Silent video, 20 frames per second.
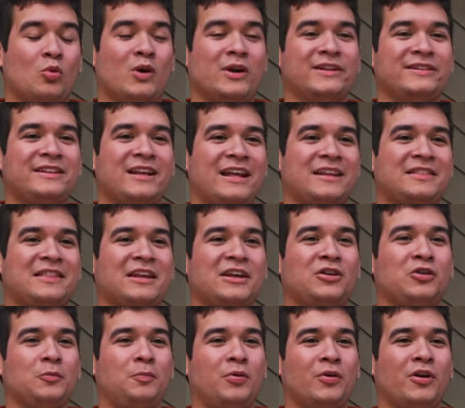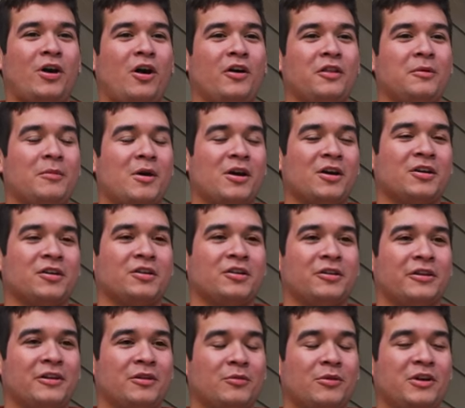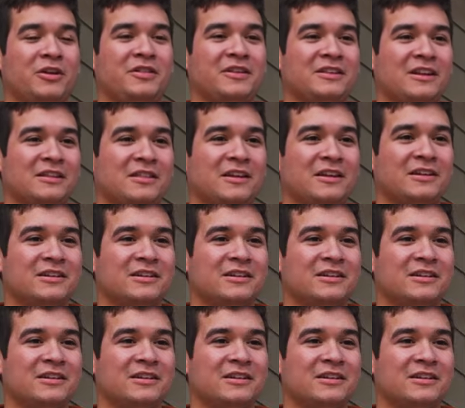What is that thing you put on the monitor? What do you think that thing